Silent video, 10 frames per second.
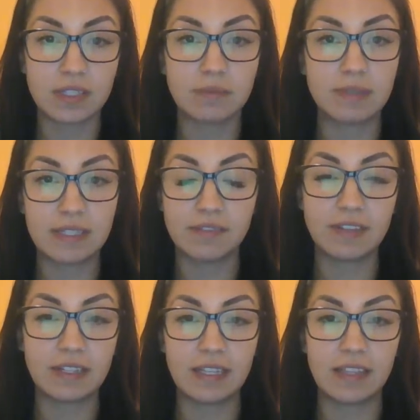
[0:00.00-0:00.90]

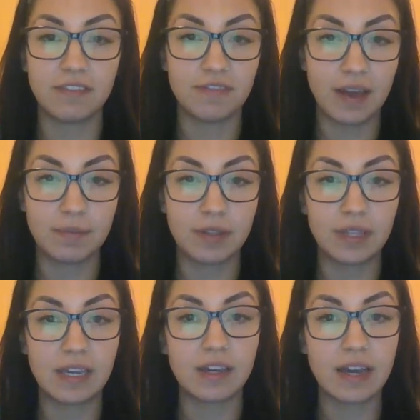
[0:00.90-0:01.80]
specifically the
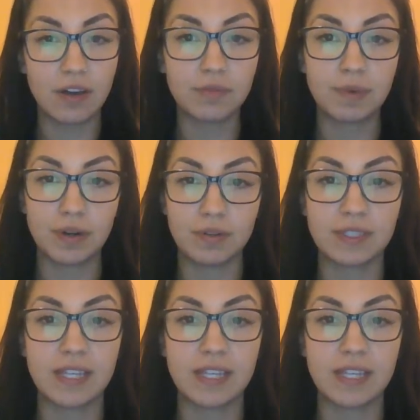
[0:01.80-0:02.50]
Family Health Bureau,